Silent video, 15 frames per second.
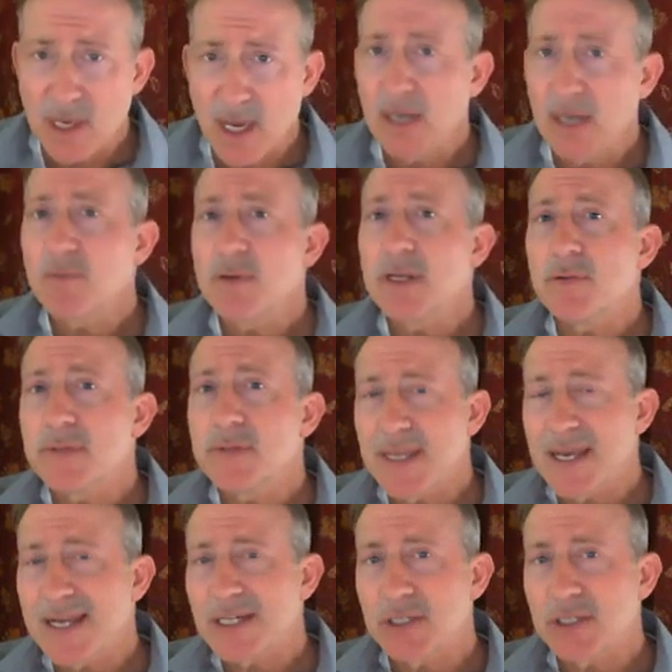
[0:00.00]
How do we know it's
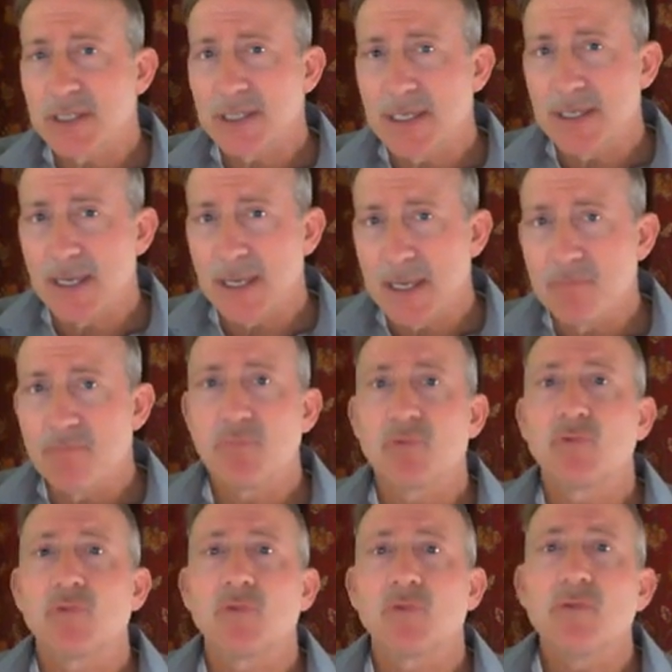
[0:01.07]
actually
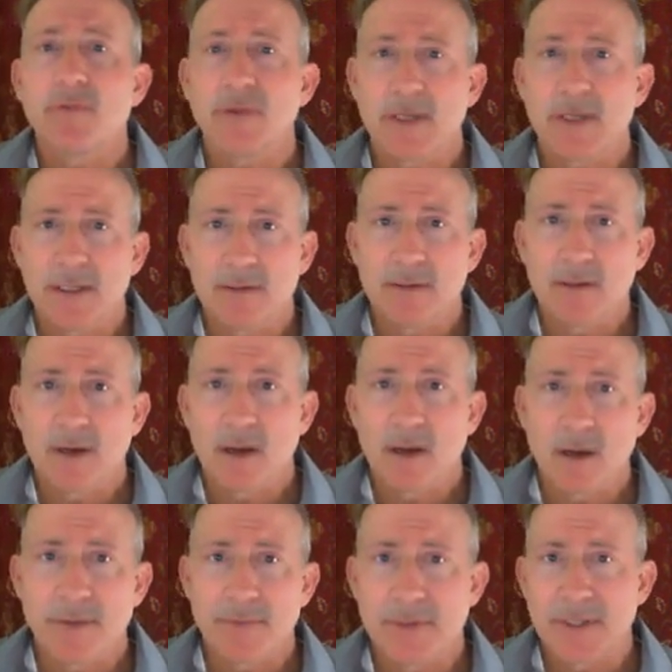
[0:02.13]
improving
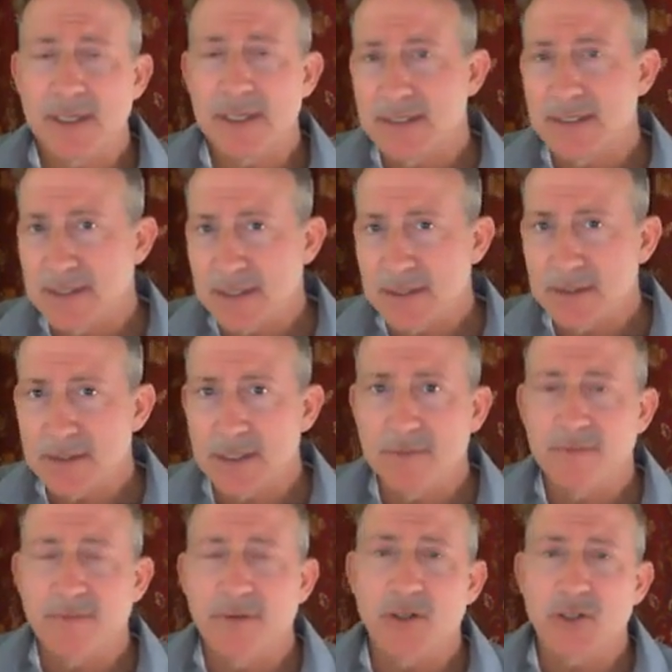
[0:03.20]
on the existing
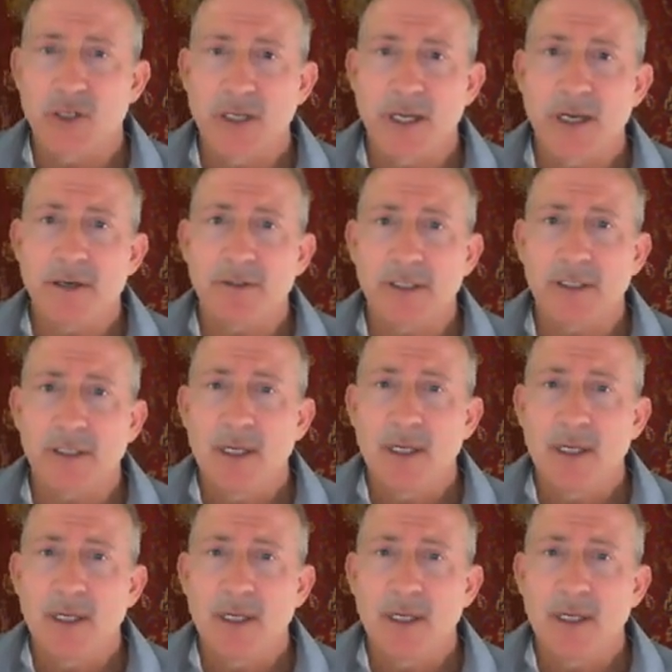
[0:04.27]
functionality?